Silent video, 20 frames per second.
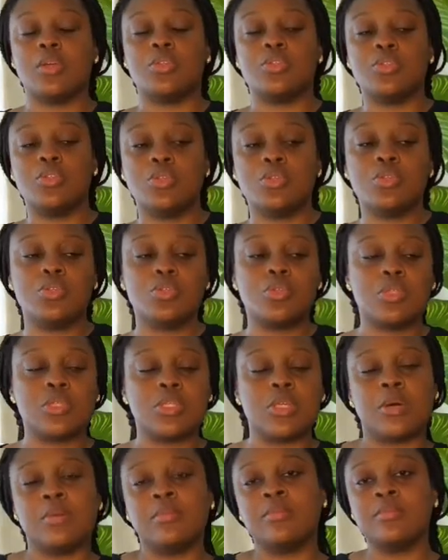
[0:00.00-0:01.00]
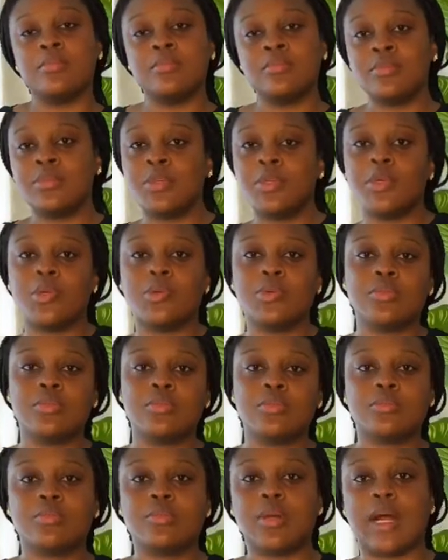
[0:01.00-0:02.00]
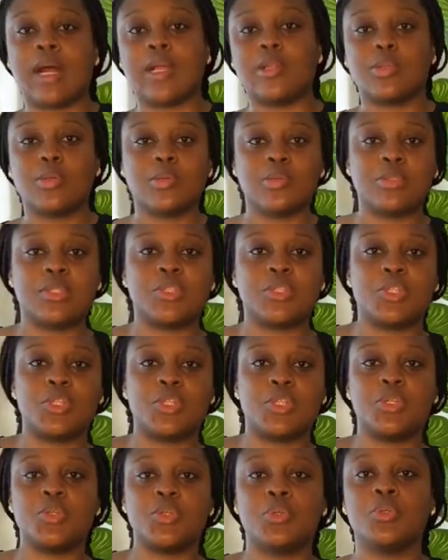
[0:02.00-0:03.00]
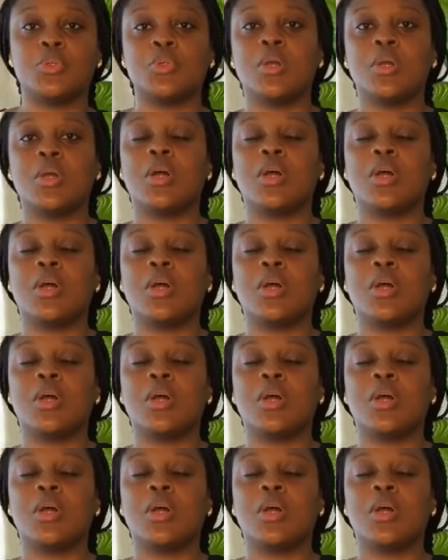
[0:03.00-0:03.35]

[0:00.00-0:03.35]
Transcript: Due to some, you know, adult issue,